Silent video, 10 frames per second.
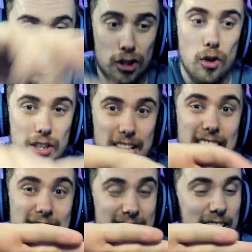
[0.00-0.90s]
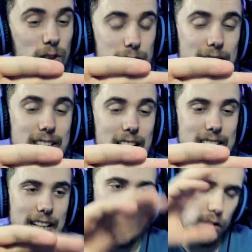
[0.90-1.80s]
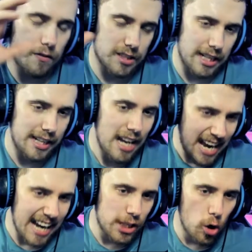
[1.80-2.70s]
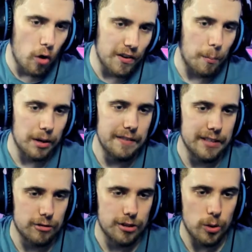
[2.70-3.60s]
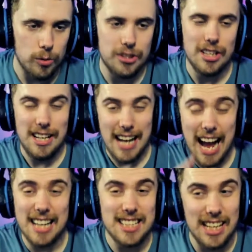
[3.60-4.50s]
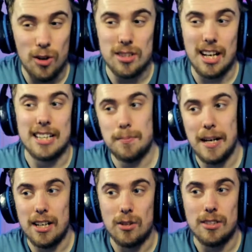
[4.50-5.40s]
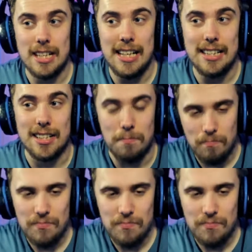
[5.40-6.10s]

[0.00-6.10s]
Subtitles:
Just look at the league, and it looks fantastic. And obviously, ignoring our previous results, actually looks like it's been a good season.